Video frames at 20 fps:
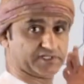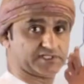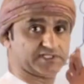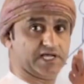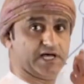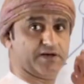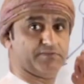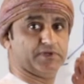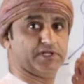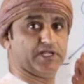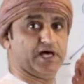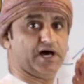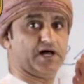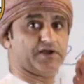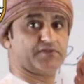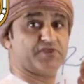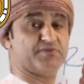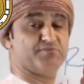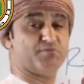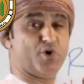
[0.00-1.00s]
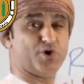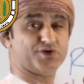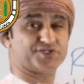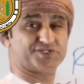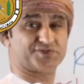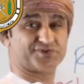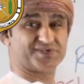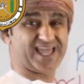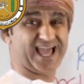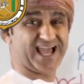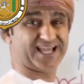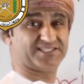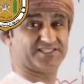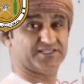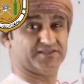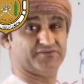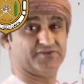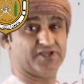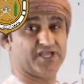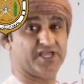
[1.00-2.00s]
example, are the most
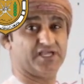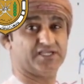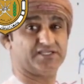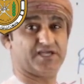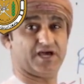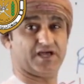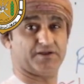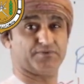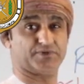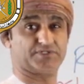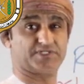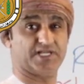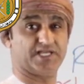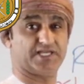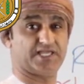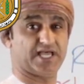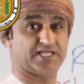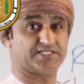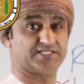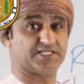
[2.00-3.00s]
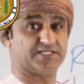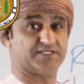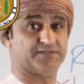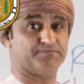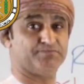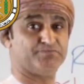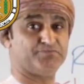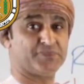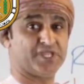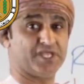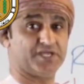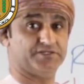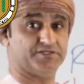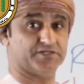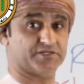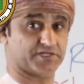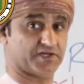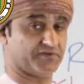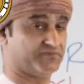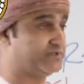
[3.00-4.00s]
reactive carboxylic acid
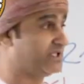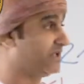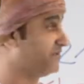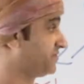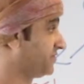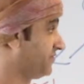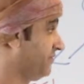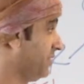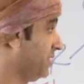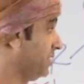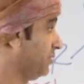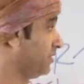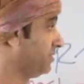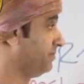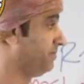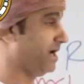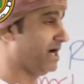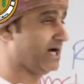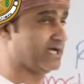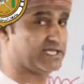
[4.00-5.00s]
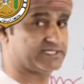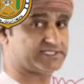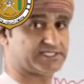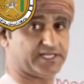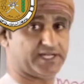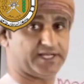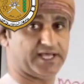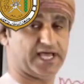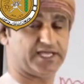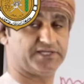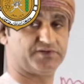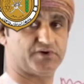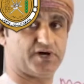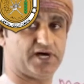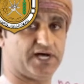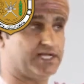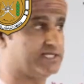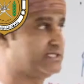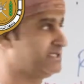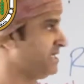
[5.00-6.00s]
derivatives, followed by acid
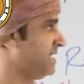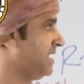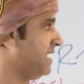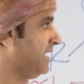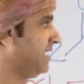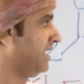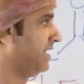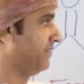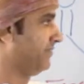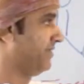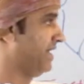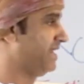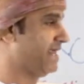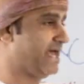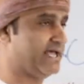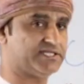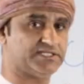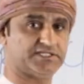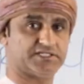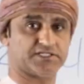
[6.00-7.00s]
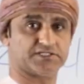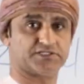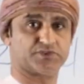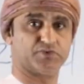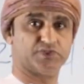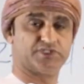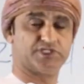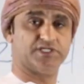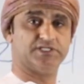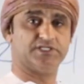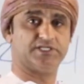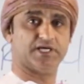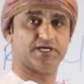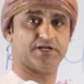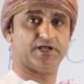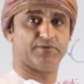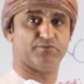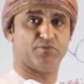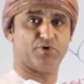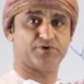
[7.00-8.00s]
anhydrides, and then esters, which in turn
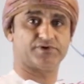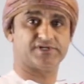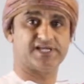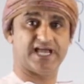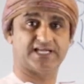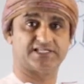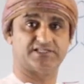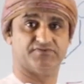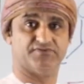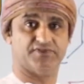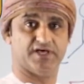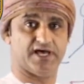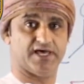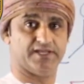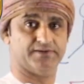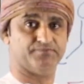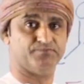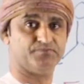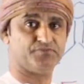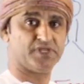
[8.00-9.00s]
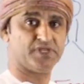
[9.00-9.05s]
are more reactive than